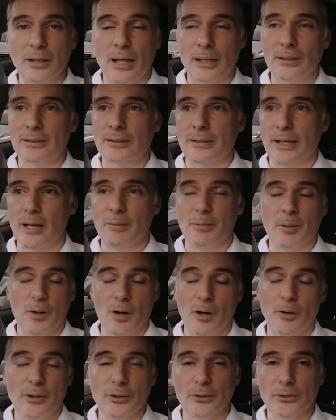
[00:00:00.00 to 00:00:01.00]
landscape
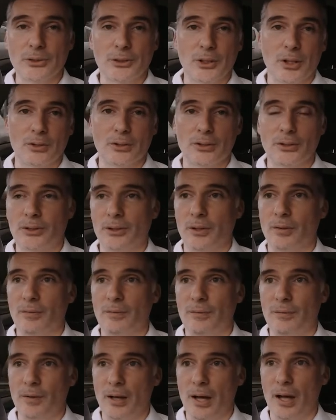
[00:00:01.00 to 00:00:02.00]
or aerial shots of
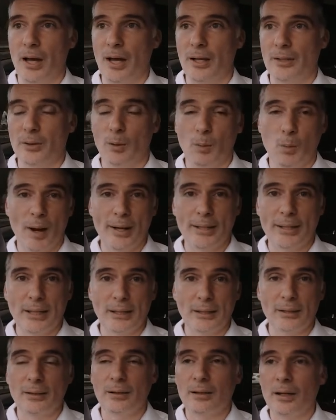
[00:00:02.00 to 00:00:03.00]
uh, your
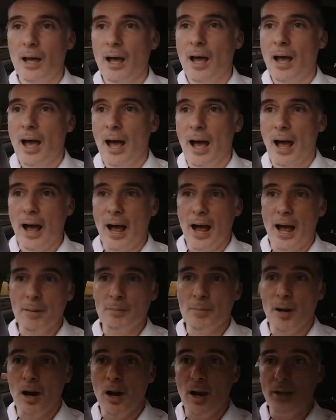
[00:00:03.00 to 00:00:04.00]
wedding, um,
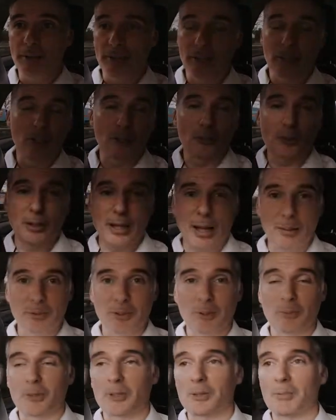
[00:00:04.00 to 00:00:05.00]
and you can also
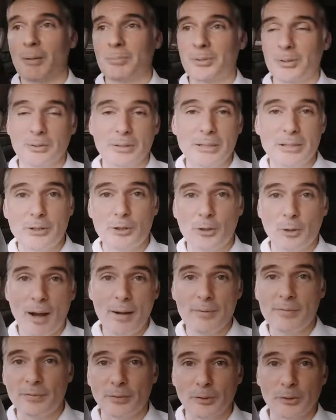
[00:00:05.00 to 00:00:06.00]
capture some absolutely
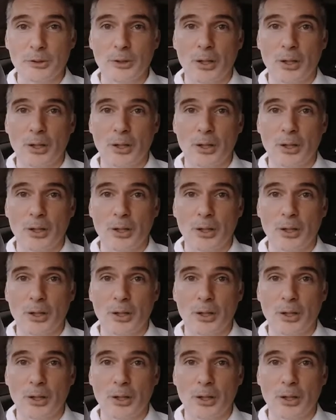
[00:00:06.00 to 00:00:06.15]
dreadful